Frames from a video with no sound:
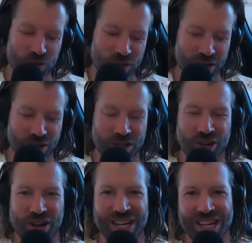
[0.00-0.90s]
also another
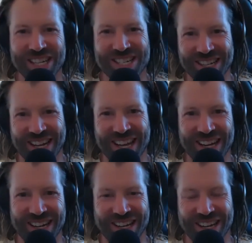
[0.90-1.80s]
great lesson
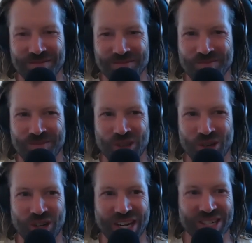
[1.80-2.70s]
and um you
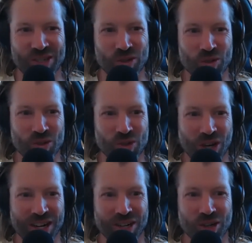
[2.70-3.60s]
know like to to
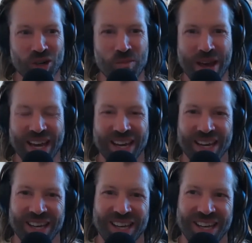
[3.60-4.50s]
kind of look back
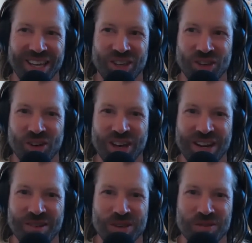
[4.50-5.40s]
you know
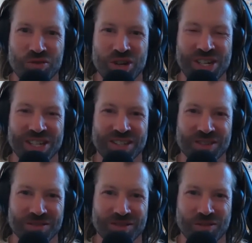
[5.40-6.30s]
and be
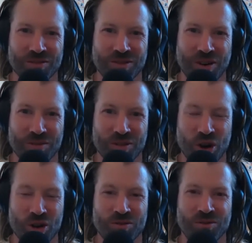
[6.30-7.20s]
appreciative of of your
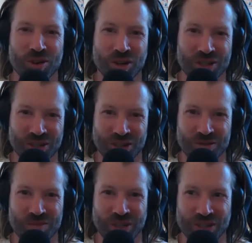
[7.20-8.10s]
own folks you know
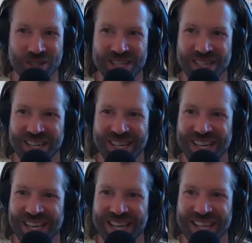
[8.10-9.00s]
because
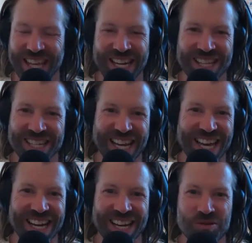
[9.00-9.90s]
the end of the
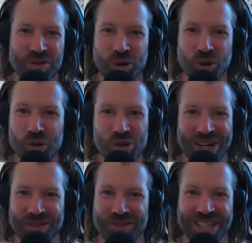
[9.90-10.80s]
day like we're all trying
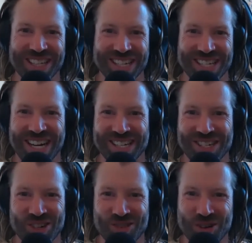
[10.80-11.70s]
to figure this
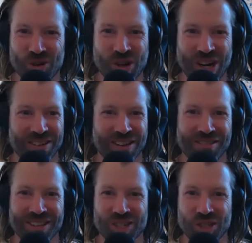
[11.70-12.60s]
out you know we're all kind of
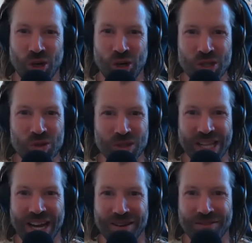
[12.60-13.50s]
having this dance with
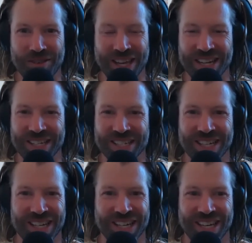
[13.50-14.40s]
life yeah. and
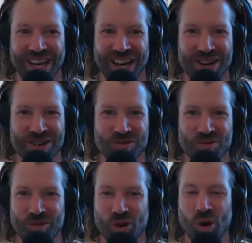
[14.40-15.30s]
uh,
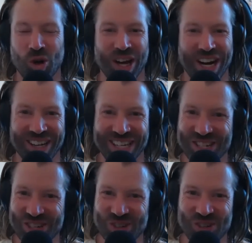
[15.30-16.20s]
we've all got our
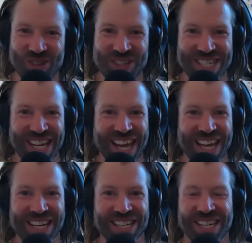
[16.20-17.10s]
issues
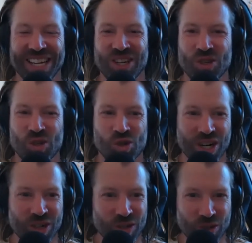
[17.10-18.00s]
and
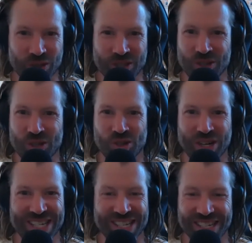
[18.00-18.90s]
struggles and
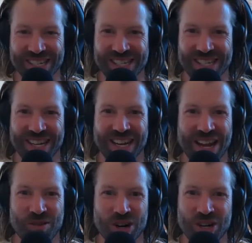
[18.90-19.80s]
stresses and
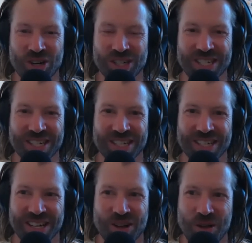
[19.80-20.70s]
and whatnot and
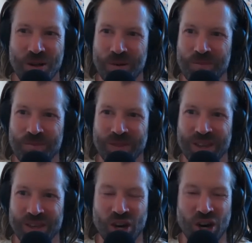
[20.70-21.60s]

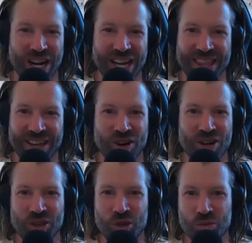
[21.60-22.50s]
yeah like they're
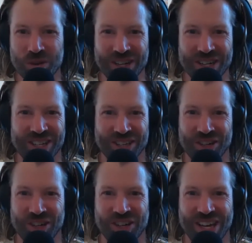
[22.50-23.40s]
only human you
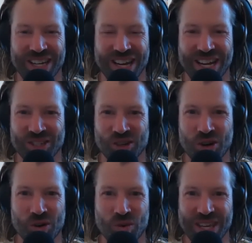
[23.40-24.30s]
know and and
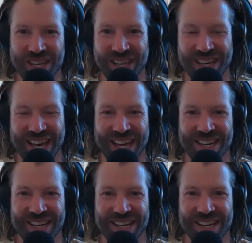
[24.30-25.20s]
so are we
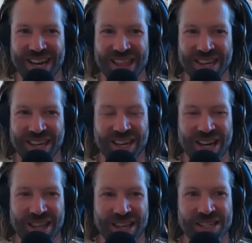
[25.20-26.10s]
and uh, i think
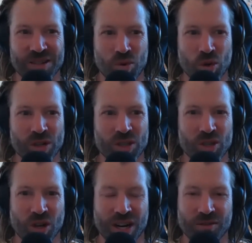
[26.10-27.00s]
yeah. i think it's important
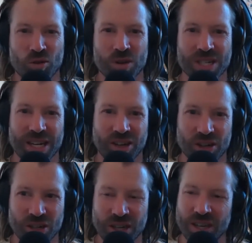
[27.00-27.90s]
to kind of almost like go,
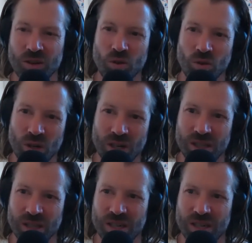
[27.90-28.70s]
okay cool well